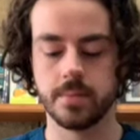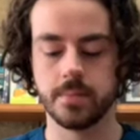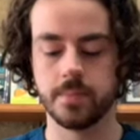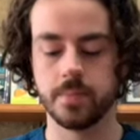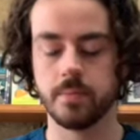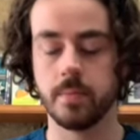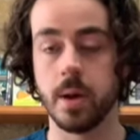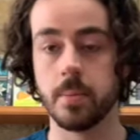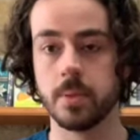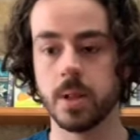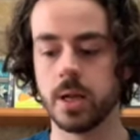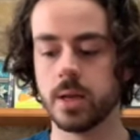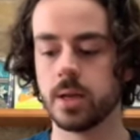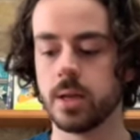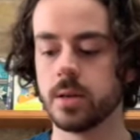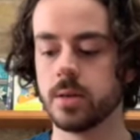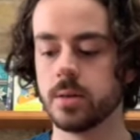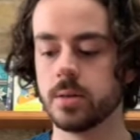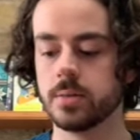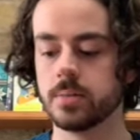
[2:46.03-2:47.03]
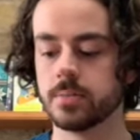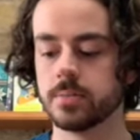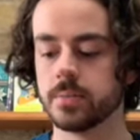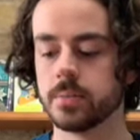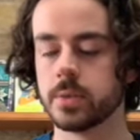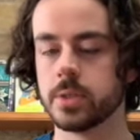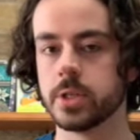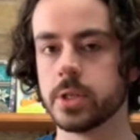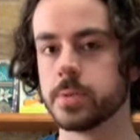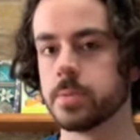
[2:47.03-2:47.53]
my blunt needle,
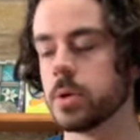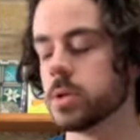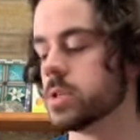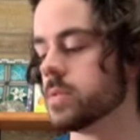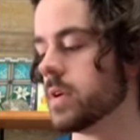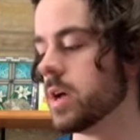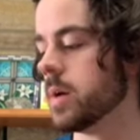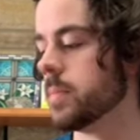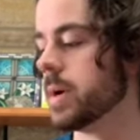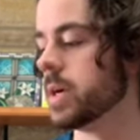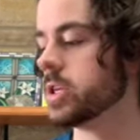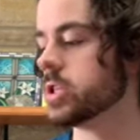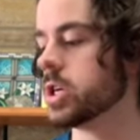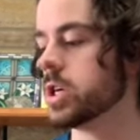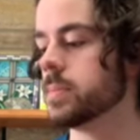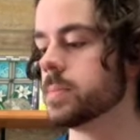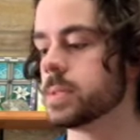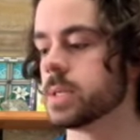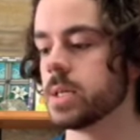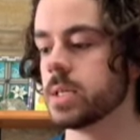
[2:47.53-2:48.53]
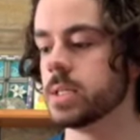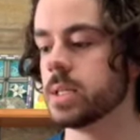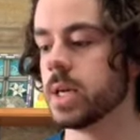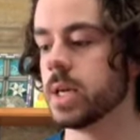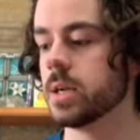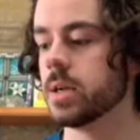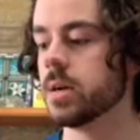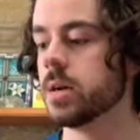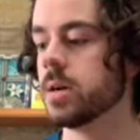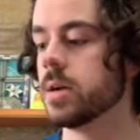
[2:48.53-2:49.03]
dispose of it in my sharps
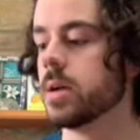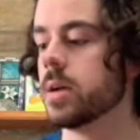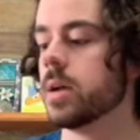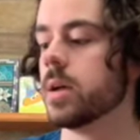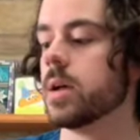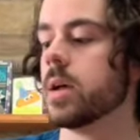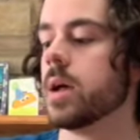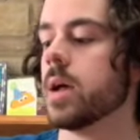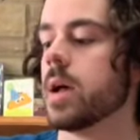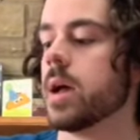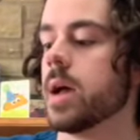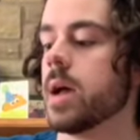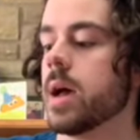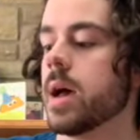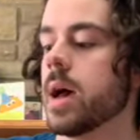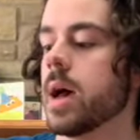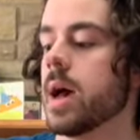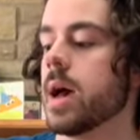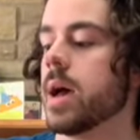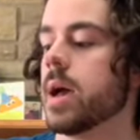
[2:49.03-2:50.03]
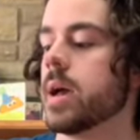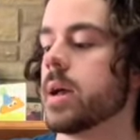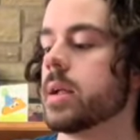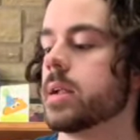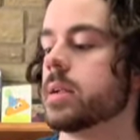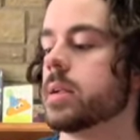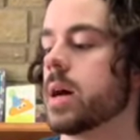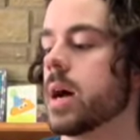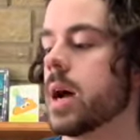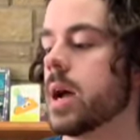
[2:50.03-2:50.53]
container,
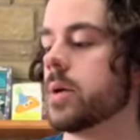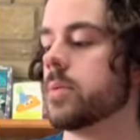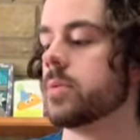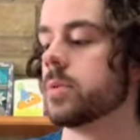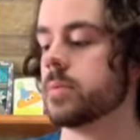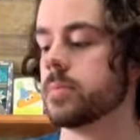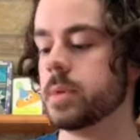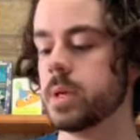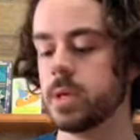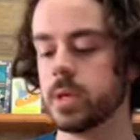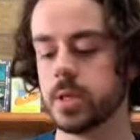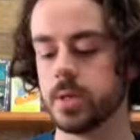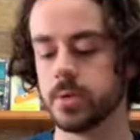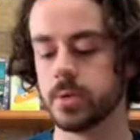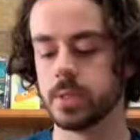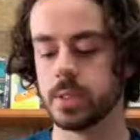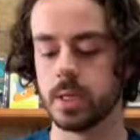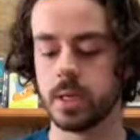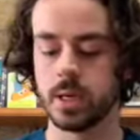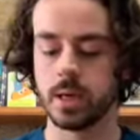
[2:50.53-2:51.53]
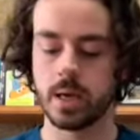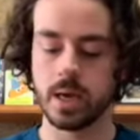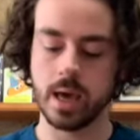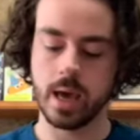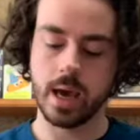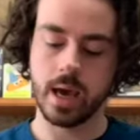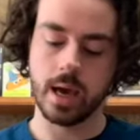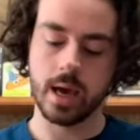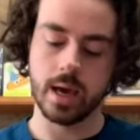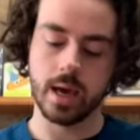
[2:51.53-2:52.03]
and I will be using
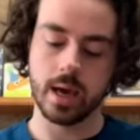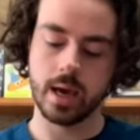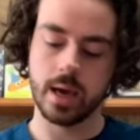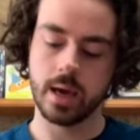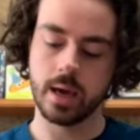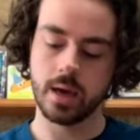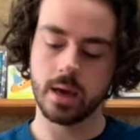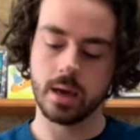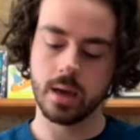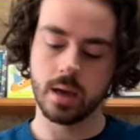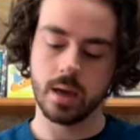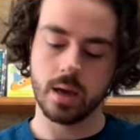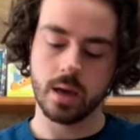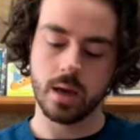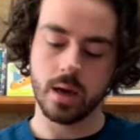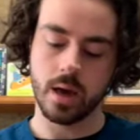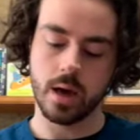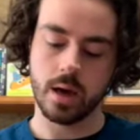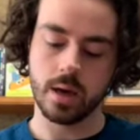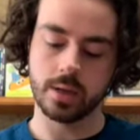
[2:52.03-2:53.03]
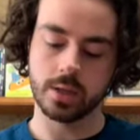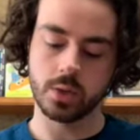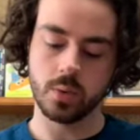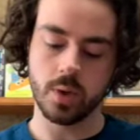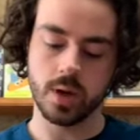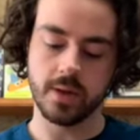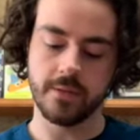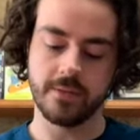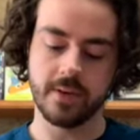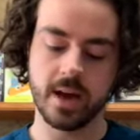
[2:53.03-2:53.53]
a
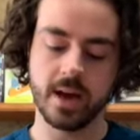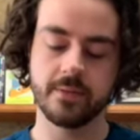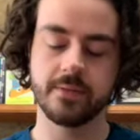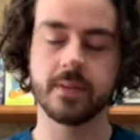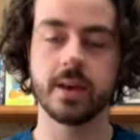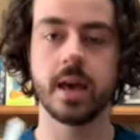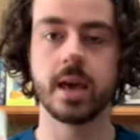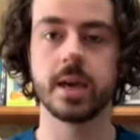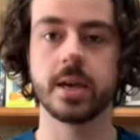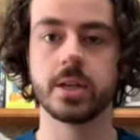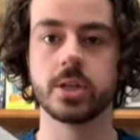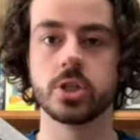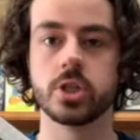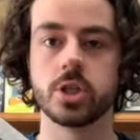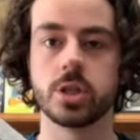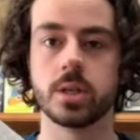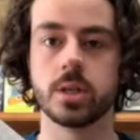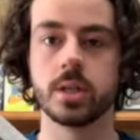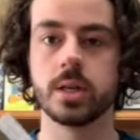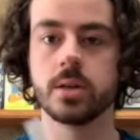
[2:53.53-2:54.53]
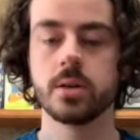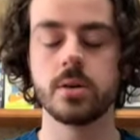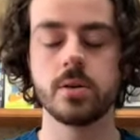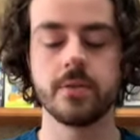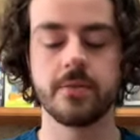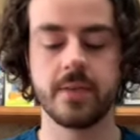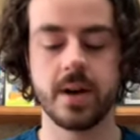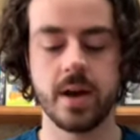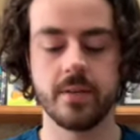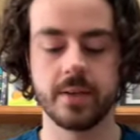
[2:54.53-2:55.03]
25 gauge needle,
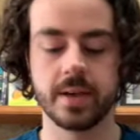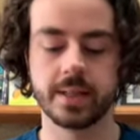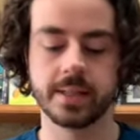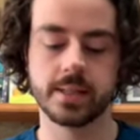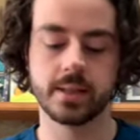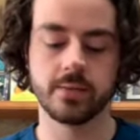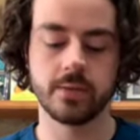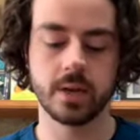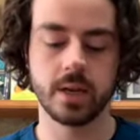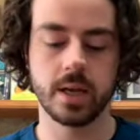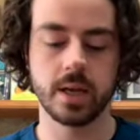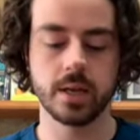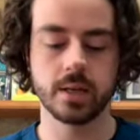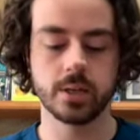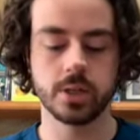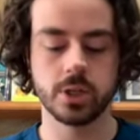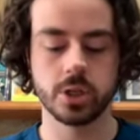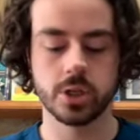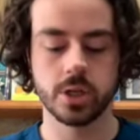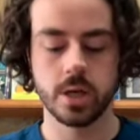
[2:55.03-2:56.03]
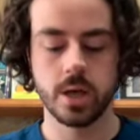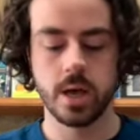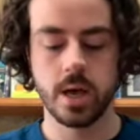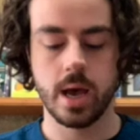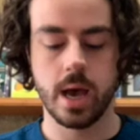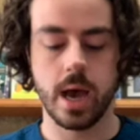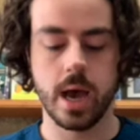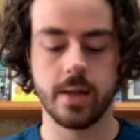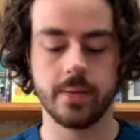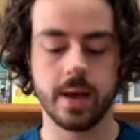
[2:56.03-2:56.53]
5/8 inch,
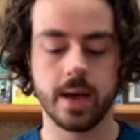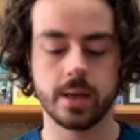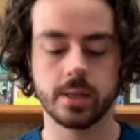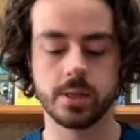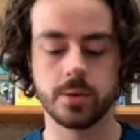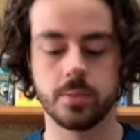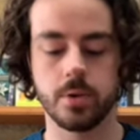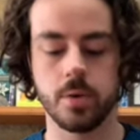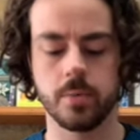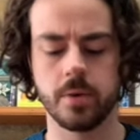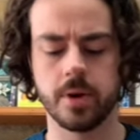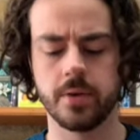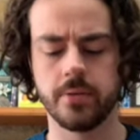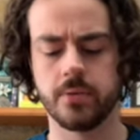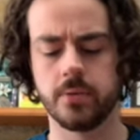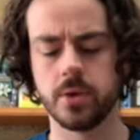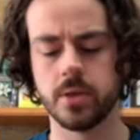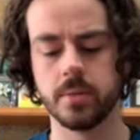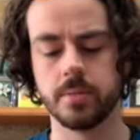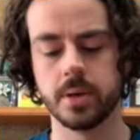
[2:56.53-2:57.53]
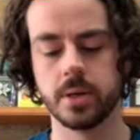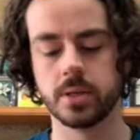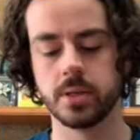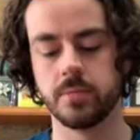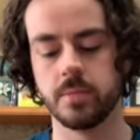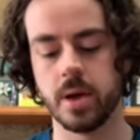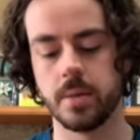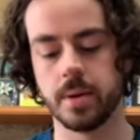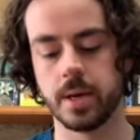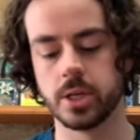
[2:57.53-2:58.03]
and that is appropriate for the build of
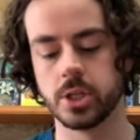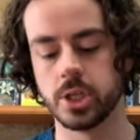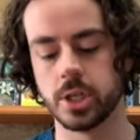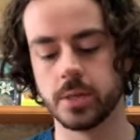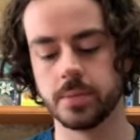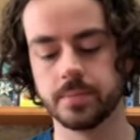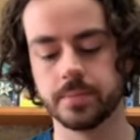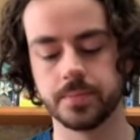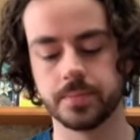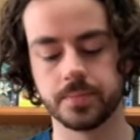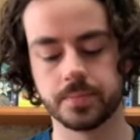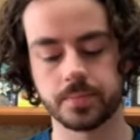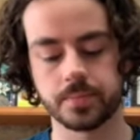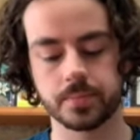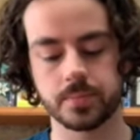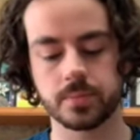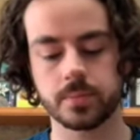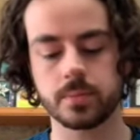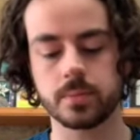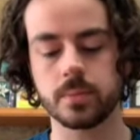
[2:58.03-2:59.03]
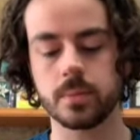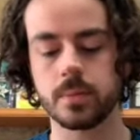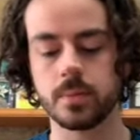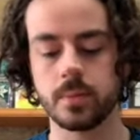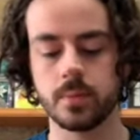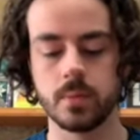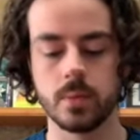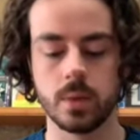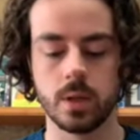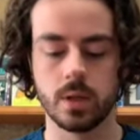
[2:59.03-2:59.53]
my patient.
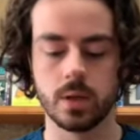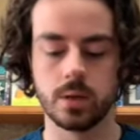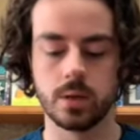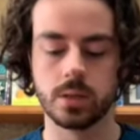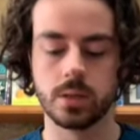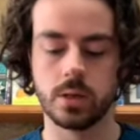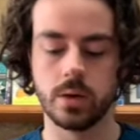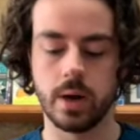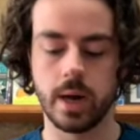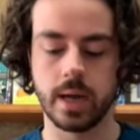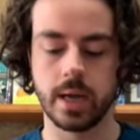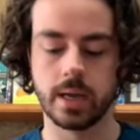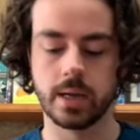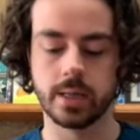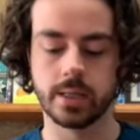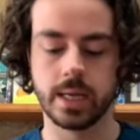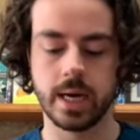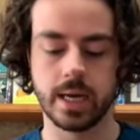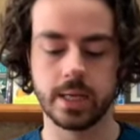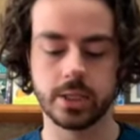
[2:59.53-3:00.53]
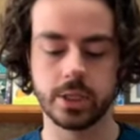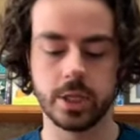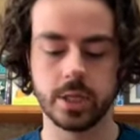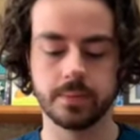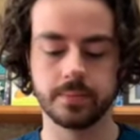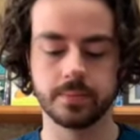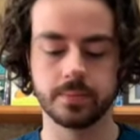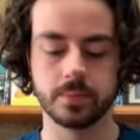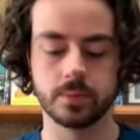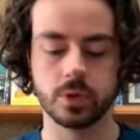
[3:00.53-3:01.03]
So I can attach
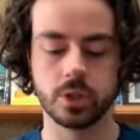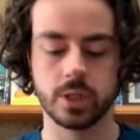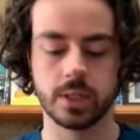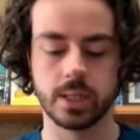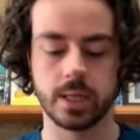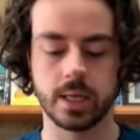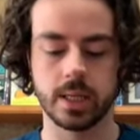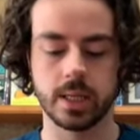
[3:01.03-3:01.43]
it just like